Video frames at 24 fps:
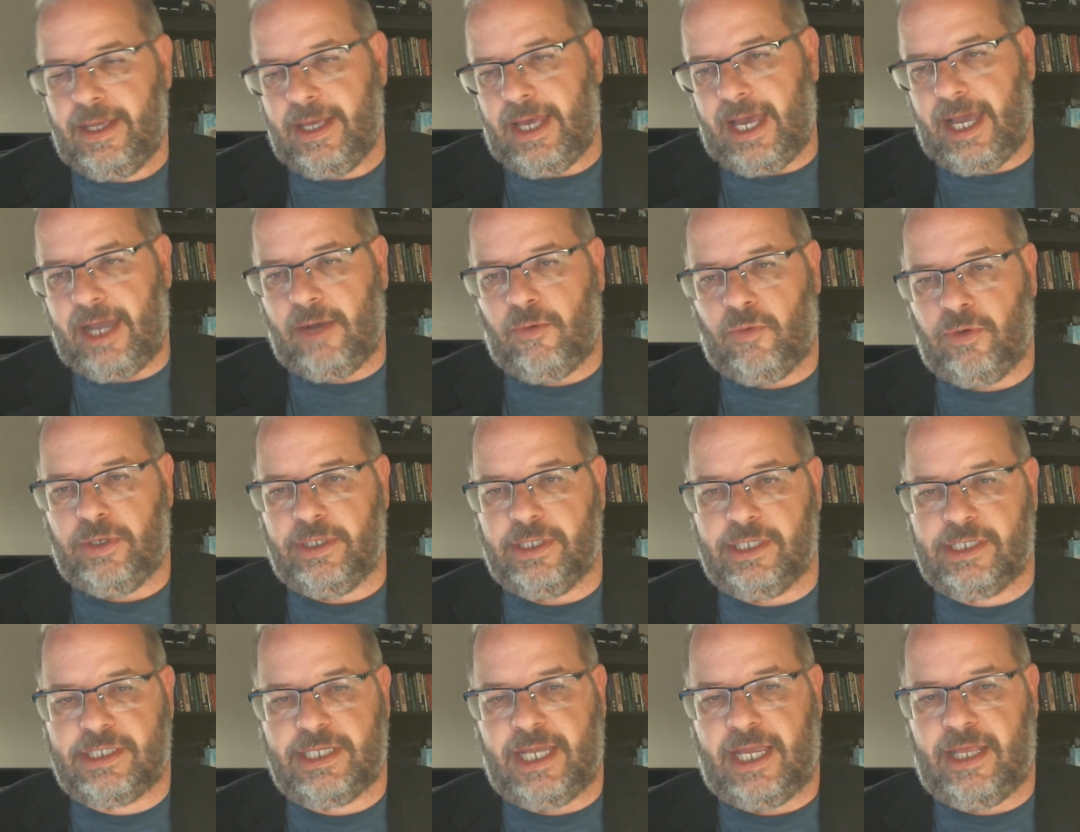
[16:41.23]
I
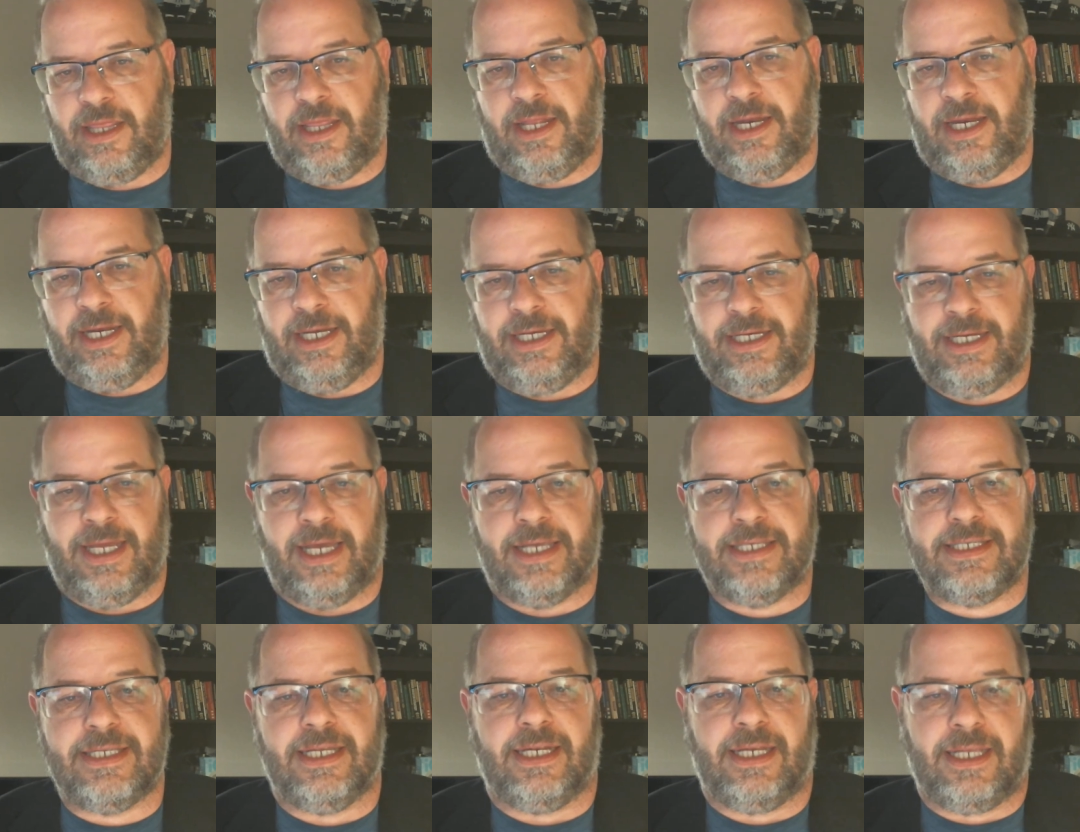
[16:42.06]
wouldn't say that it
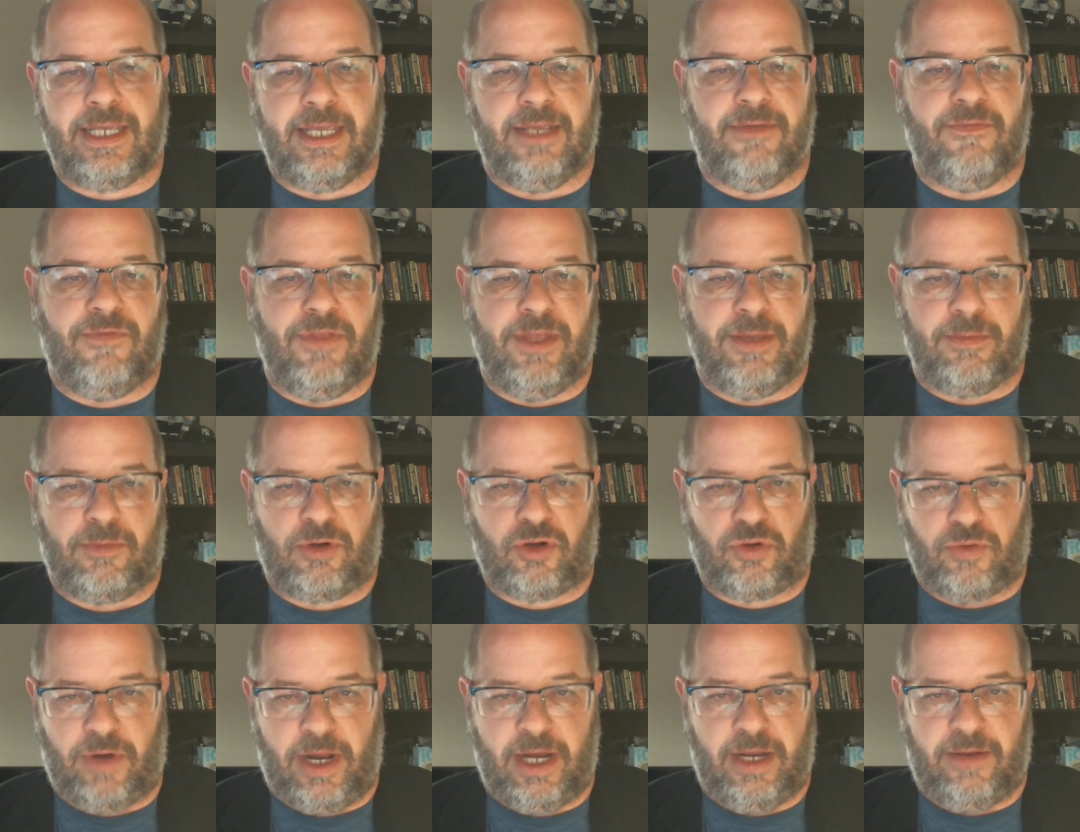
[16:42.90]
doesn't give them
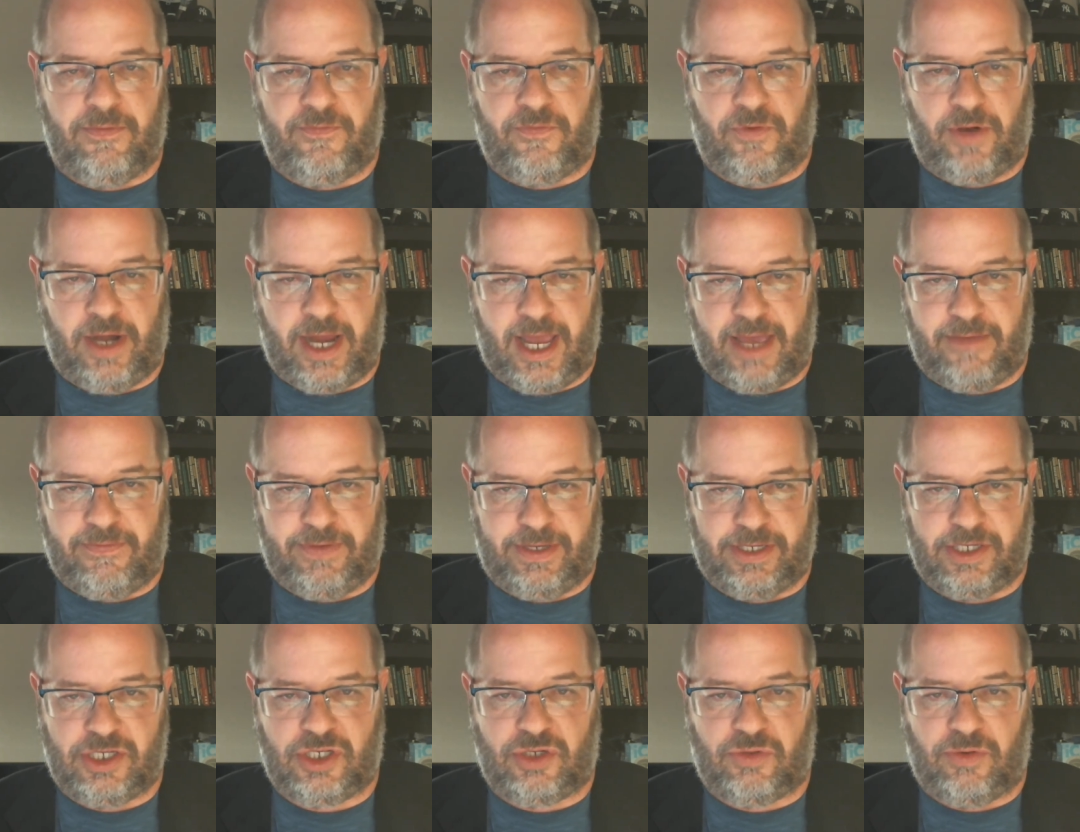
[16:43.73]
credit for
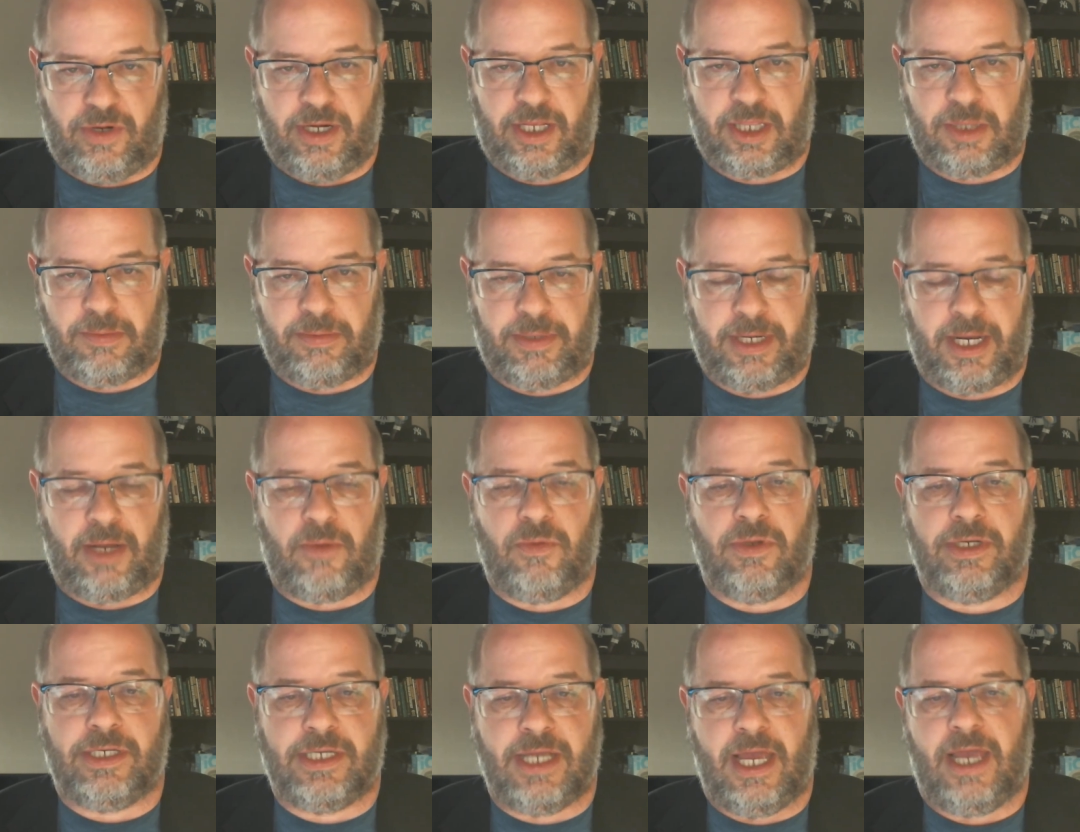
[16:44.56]
having strength, but I
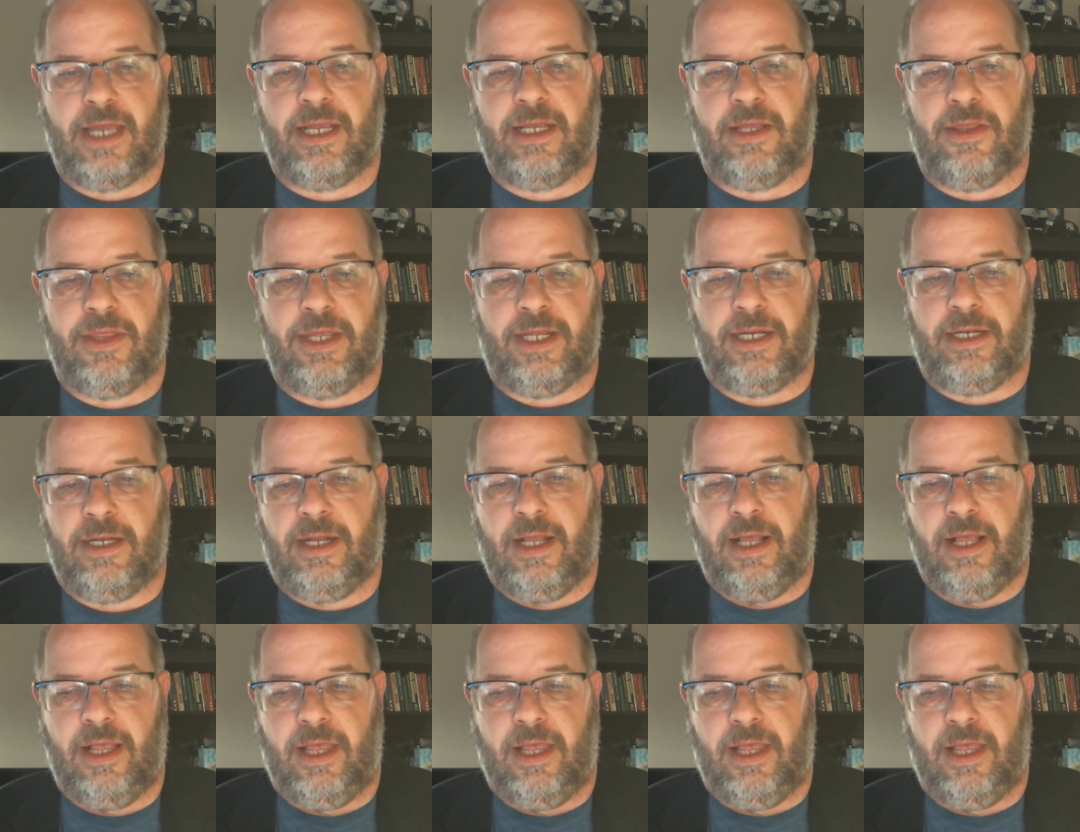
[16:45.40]
would tell you that